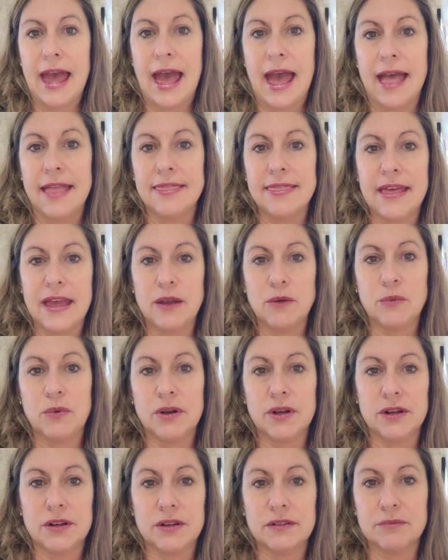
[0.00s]
and they
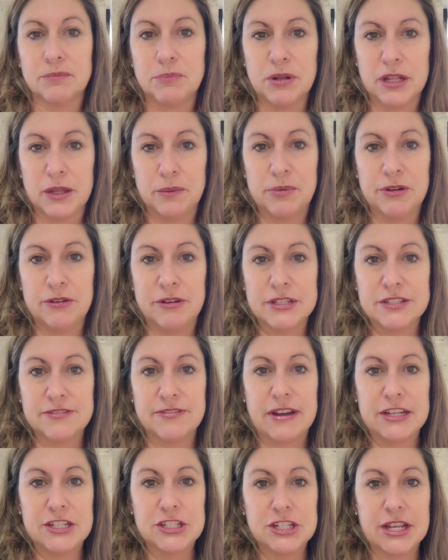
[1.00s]
will pull up your
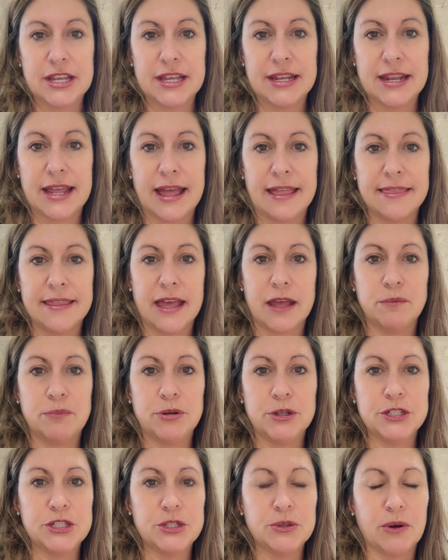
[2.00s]
reservation and then
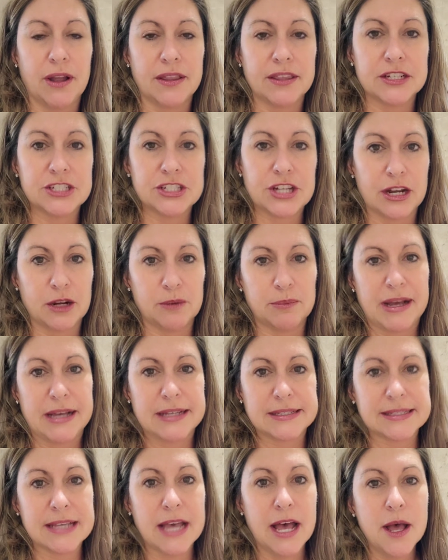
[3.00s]
put you on the shuttle
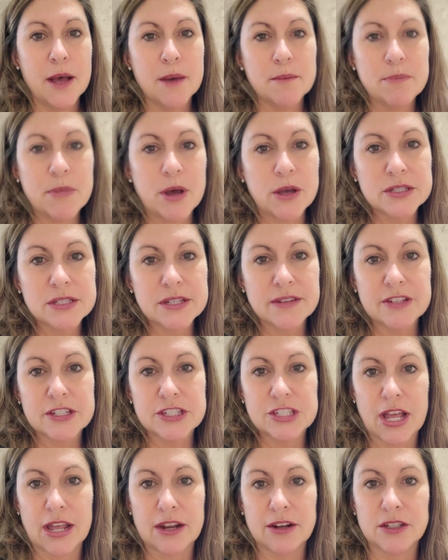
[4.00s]
bus. Most of the
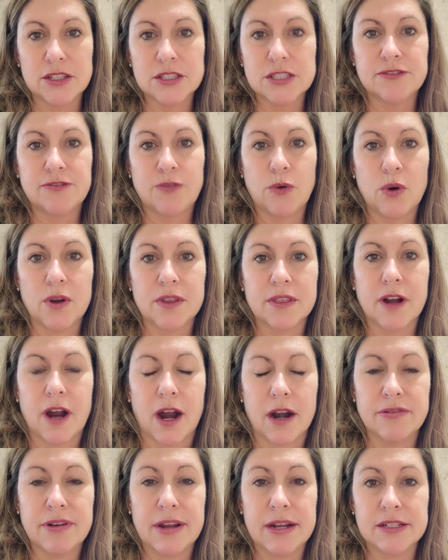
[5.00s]
shuttles for the
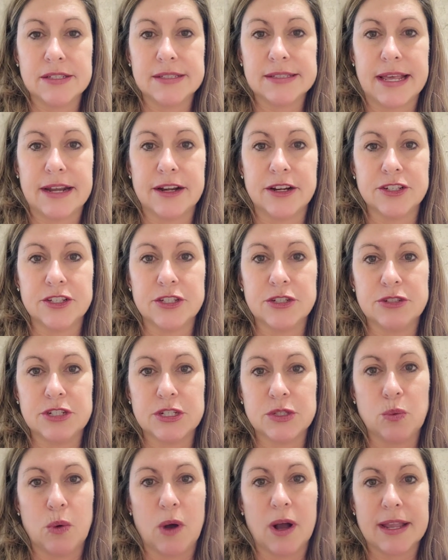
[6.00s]
car rental centers, you
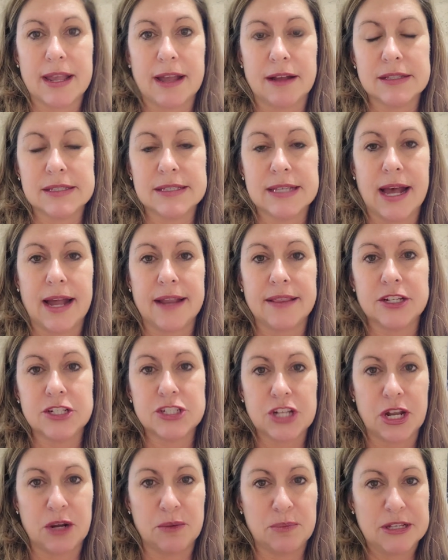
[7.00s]
just walk outside, the
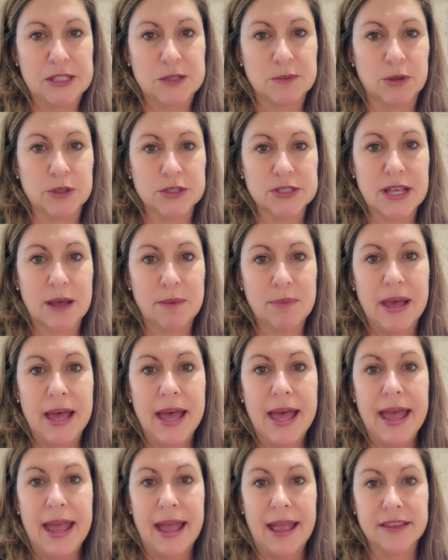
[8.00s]
shuttle bus pulls up,
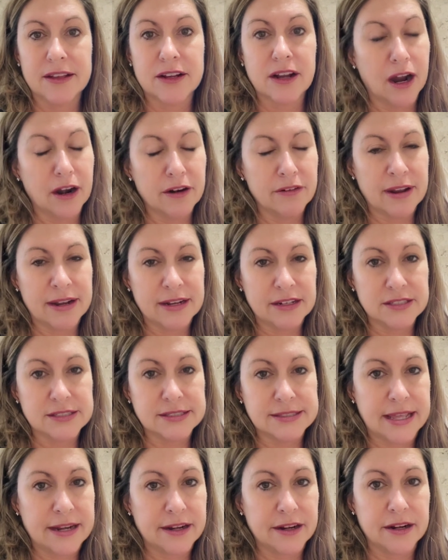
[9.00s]
and the car rental
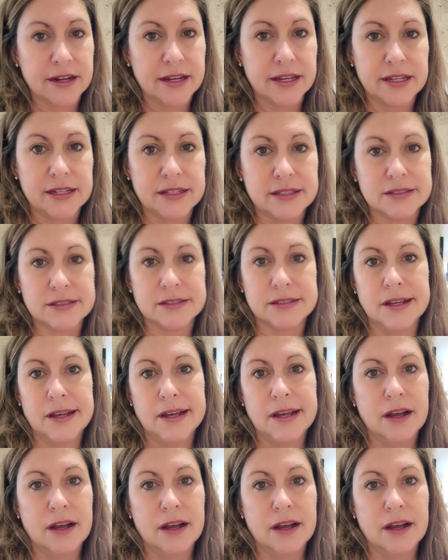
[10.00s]
center is